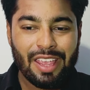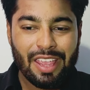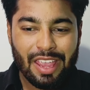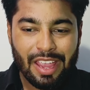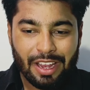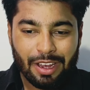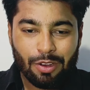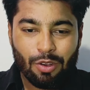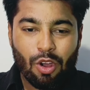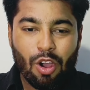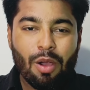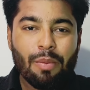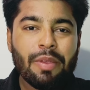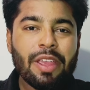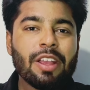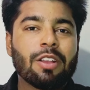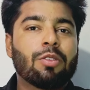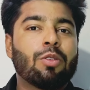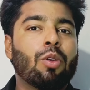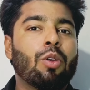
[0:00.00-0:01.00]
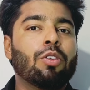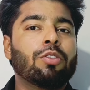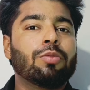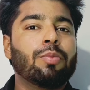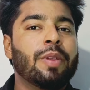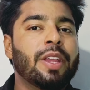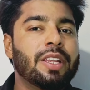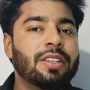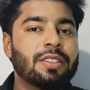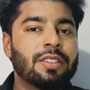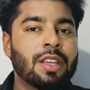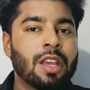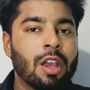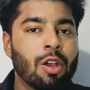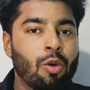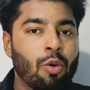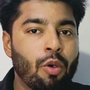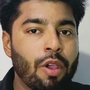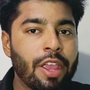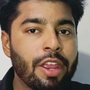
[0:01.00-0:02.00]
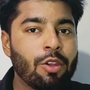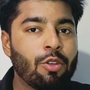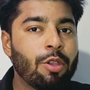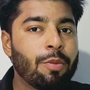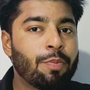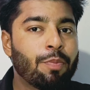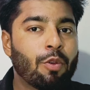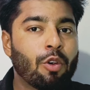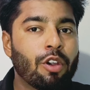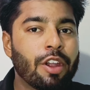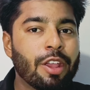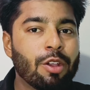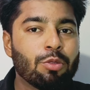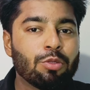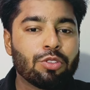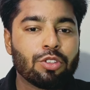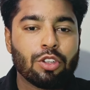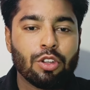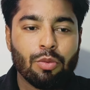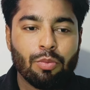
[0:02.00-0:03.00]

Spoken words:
Economic growth means when we produce